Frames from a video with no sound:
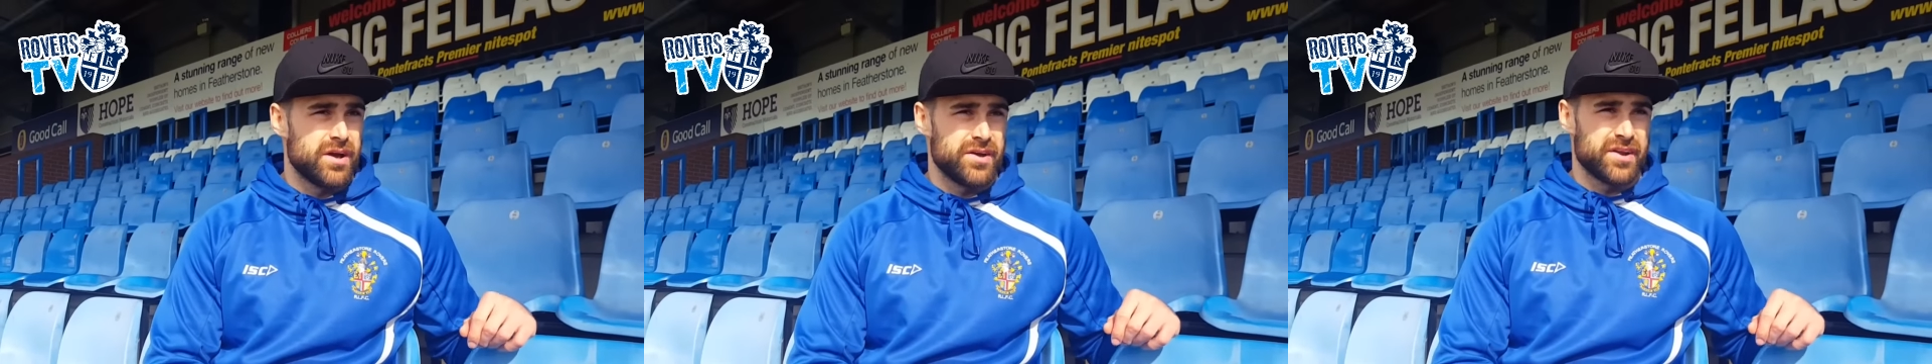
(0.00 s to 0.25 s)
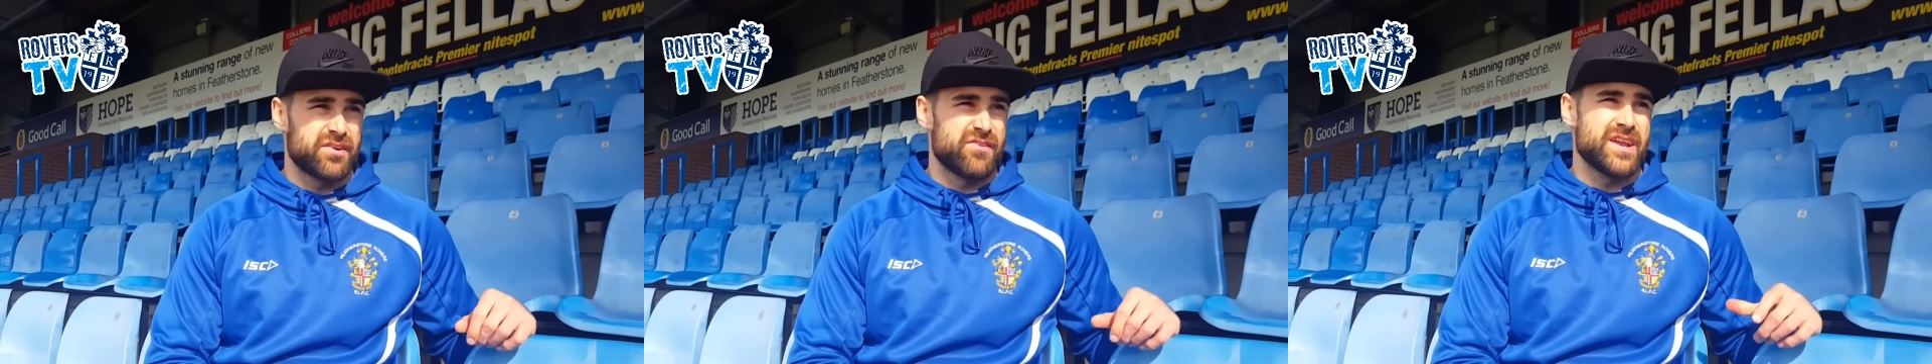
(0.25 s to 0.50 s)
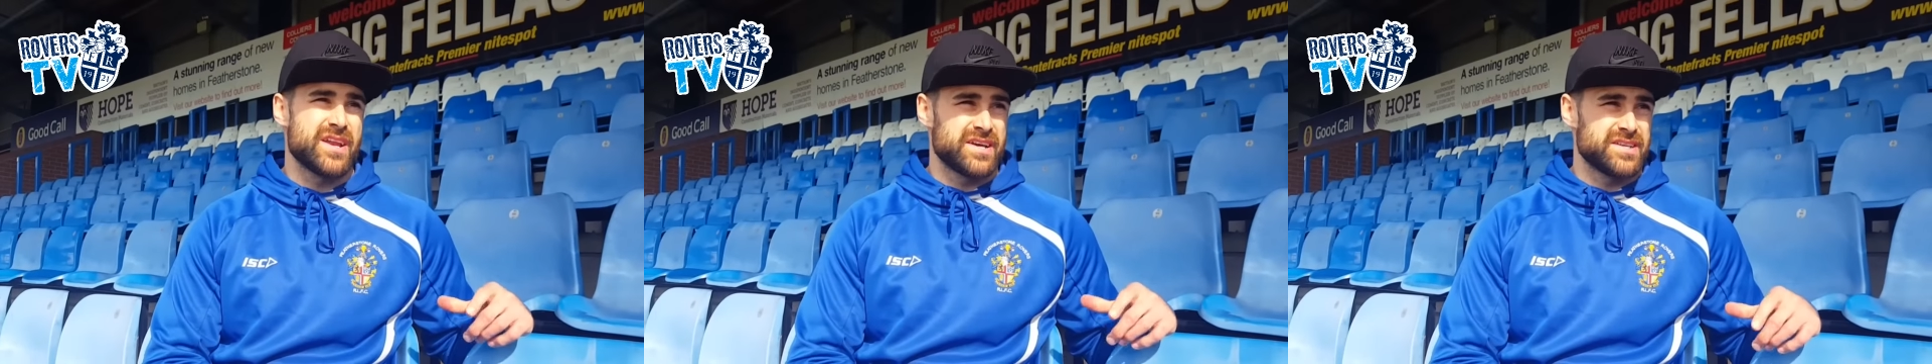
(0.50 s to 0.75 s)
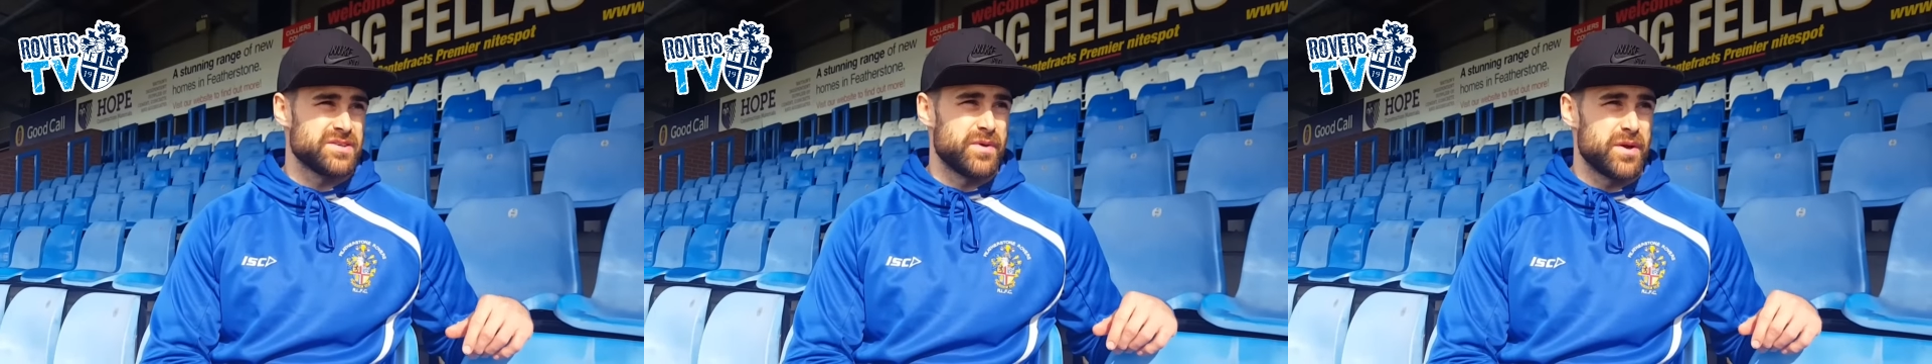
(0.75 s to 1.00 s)
and a great
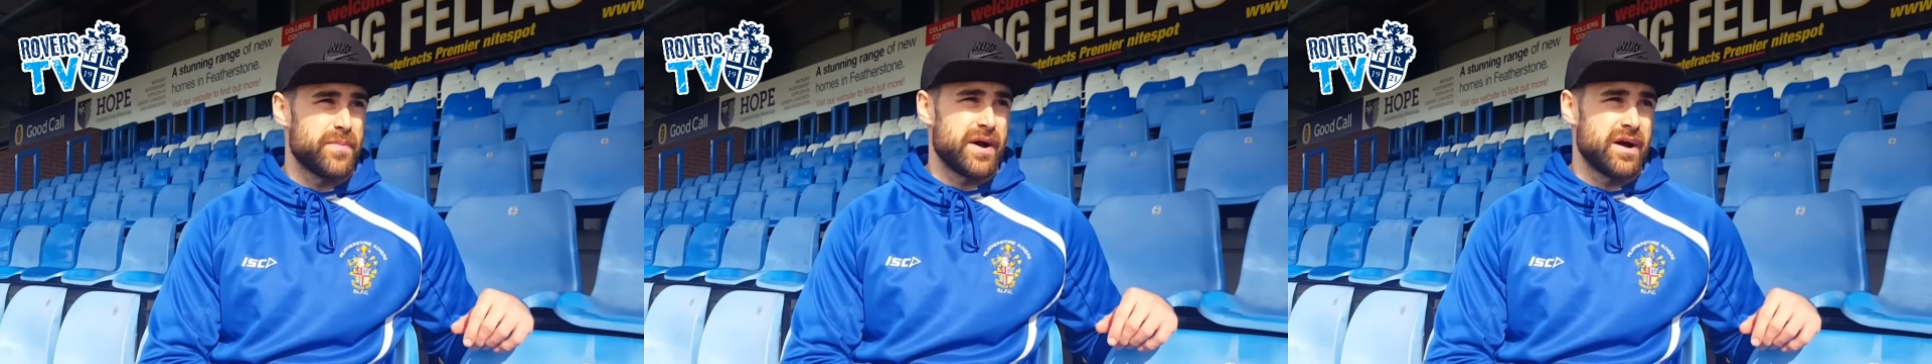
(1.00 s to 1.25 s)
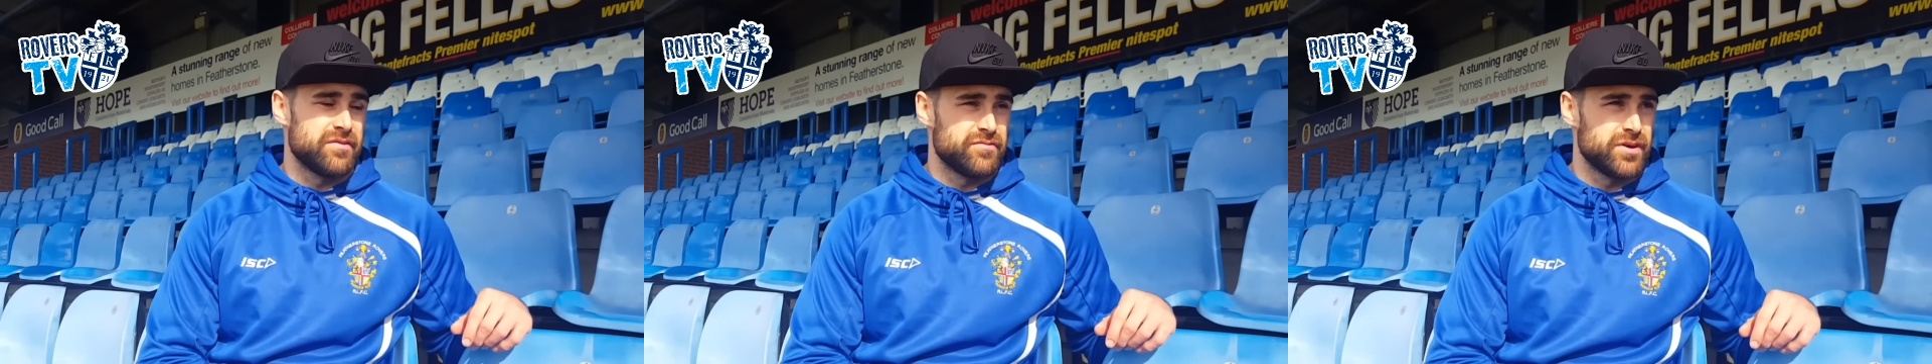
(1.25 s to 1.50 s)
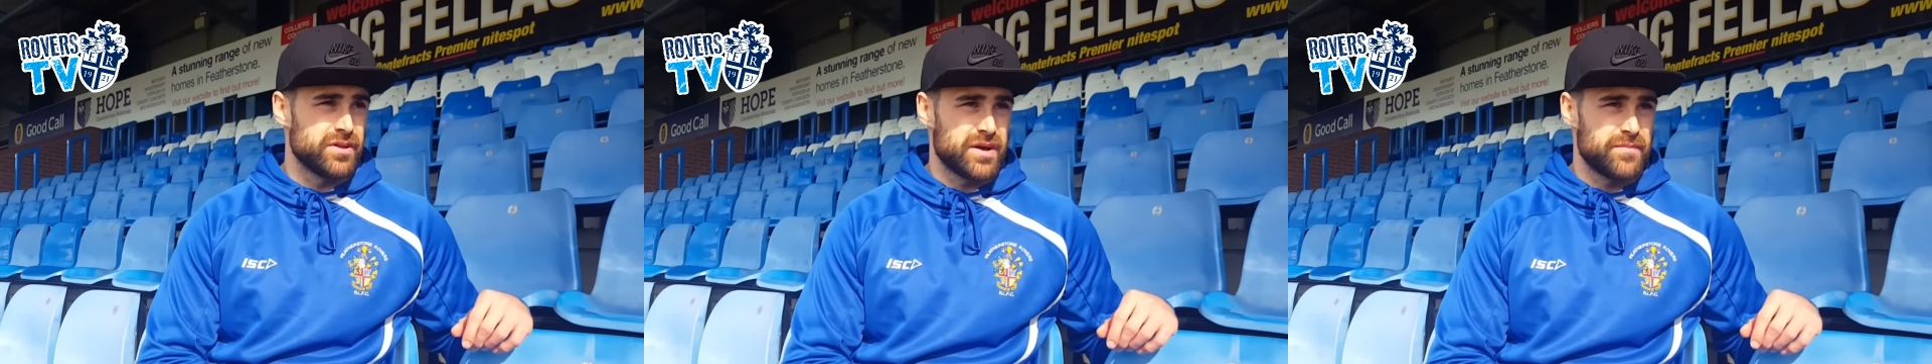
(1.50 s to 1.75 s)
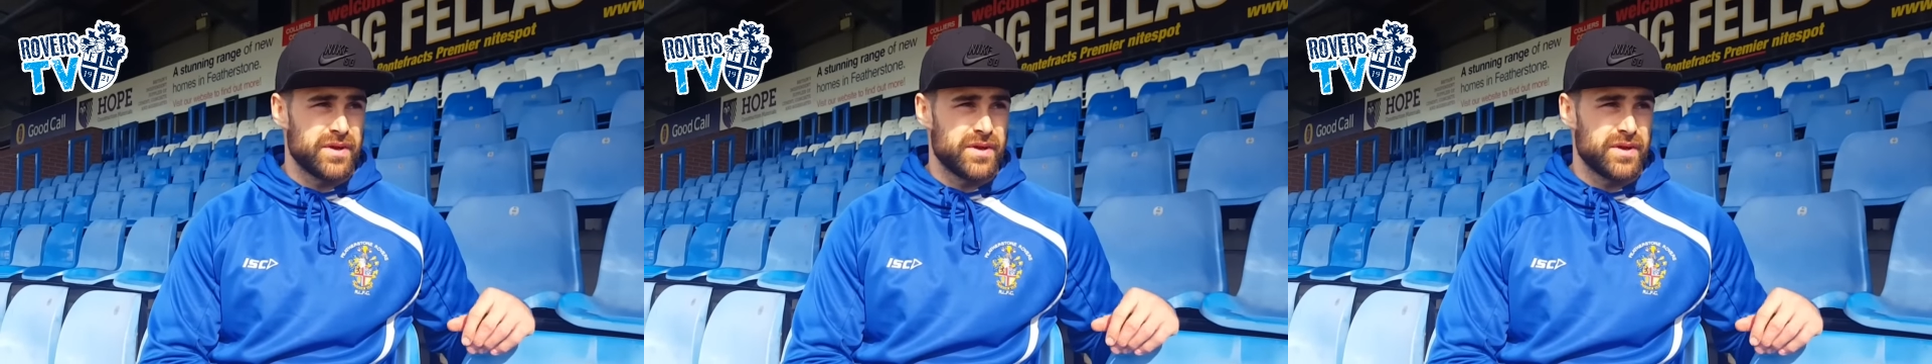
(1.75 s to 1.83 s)
night to be a part of, really.